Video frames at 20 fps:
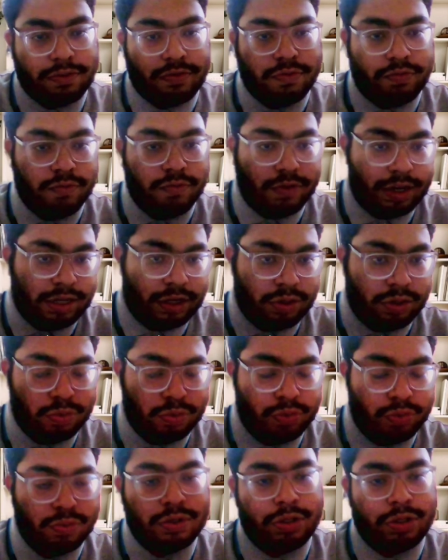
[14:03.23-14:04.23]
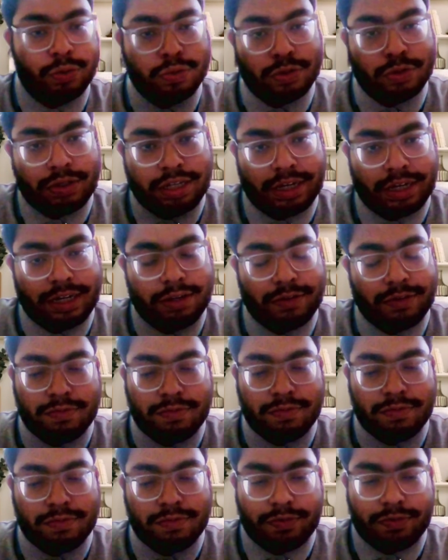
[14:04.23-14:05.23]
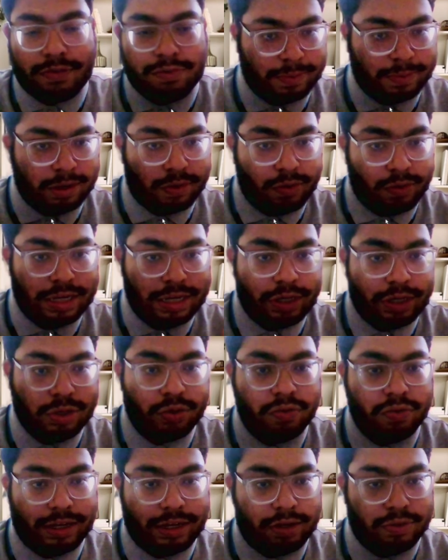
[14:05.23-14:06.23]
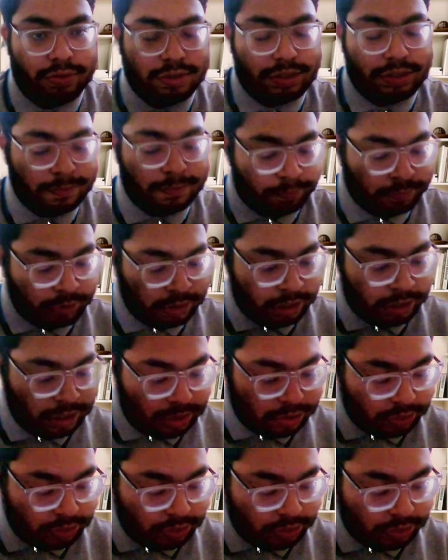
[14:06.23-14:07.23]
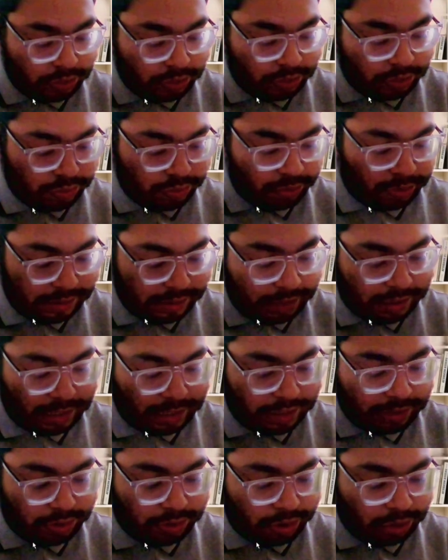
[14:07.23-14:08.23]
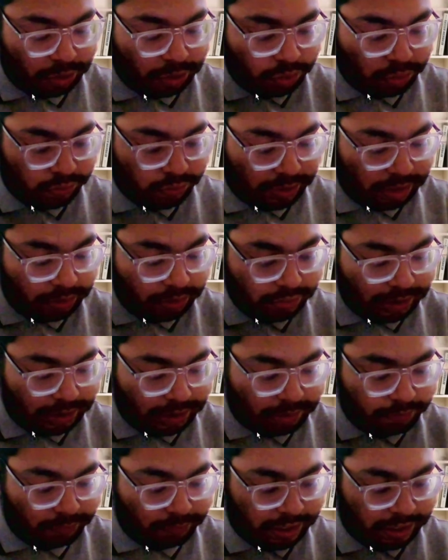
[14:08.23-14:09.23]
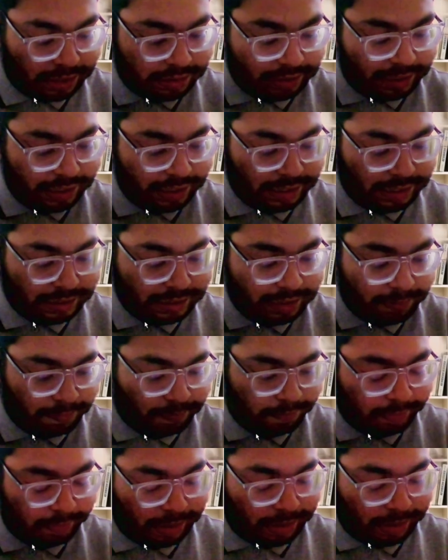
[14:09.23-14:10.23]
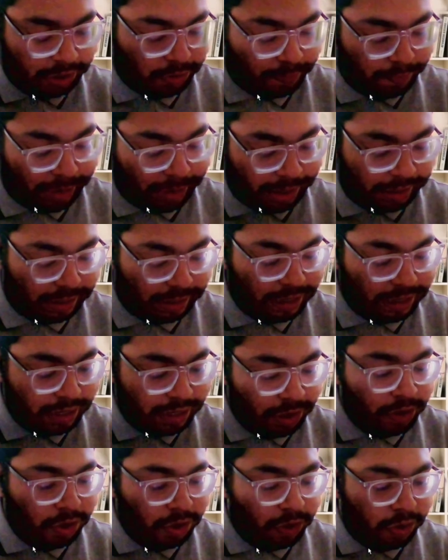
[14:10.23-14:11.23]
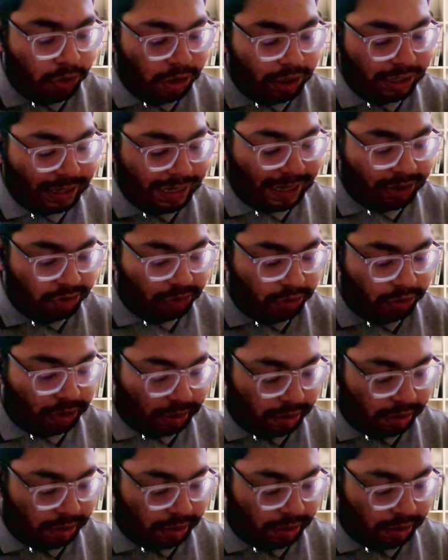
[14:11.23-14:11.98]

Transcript: 1, 2, 2, 3, whatever, only two values. So since it has only two values, you can say it is a kind of binary or category.